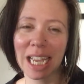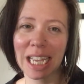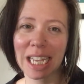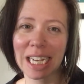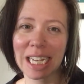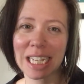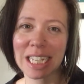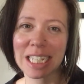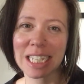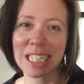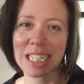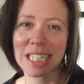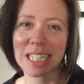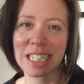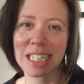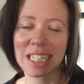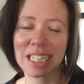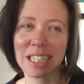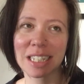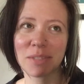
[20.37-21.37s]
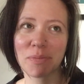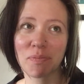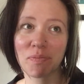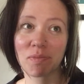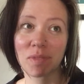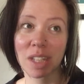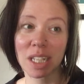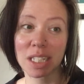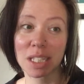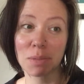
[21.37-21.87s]
It is
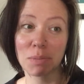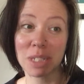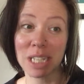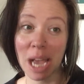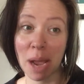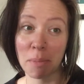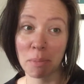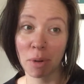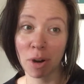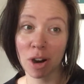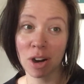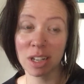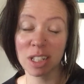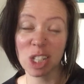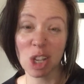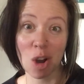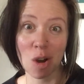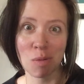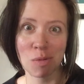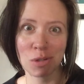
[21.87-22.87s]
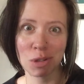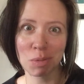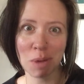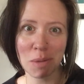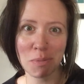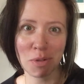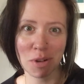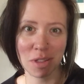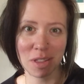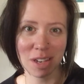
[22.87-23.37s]
September. It's almost
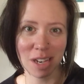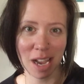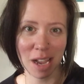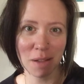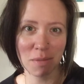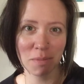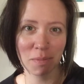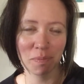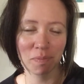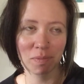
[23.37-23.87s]
my birthday.